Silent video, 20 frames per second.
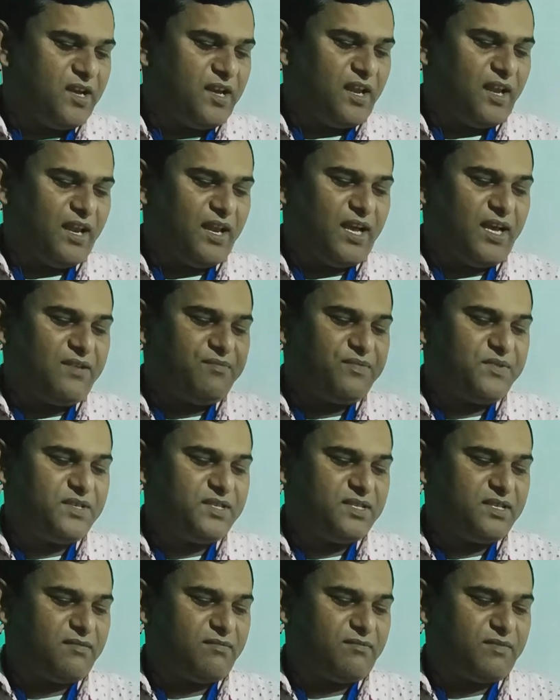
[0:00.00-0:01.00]
Life is
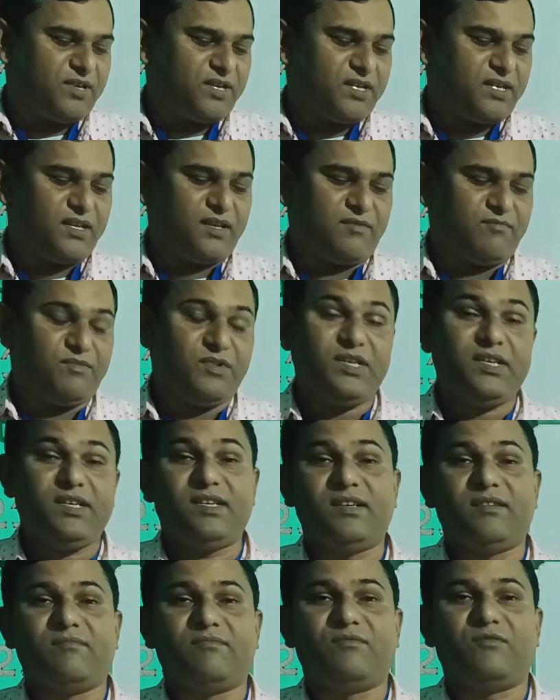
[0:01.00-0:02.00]
but an empty
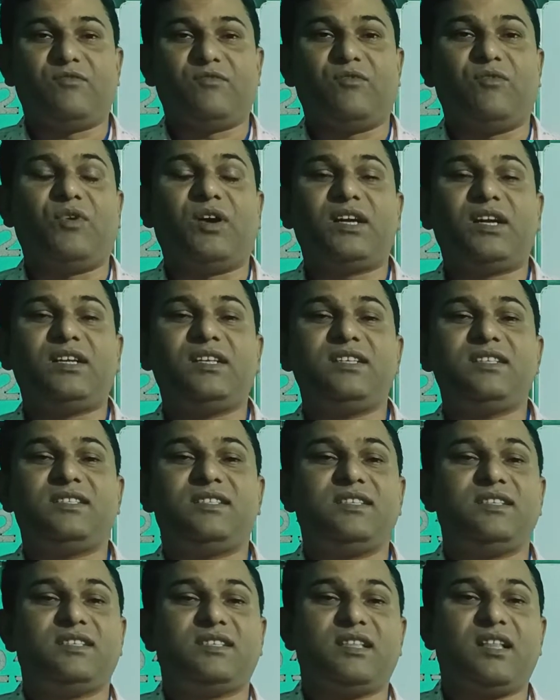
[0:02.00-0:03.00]
dream. What is
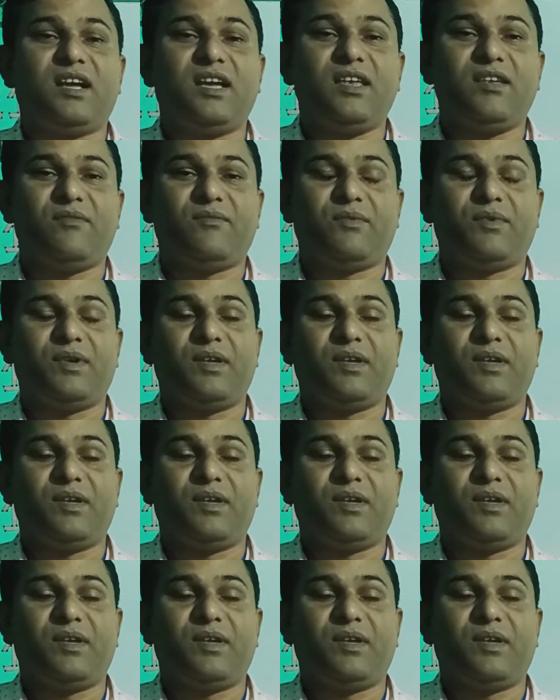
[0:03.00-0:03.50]
this life?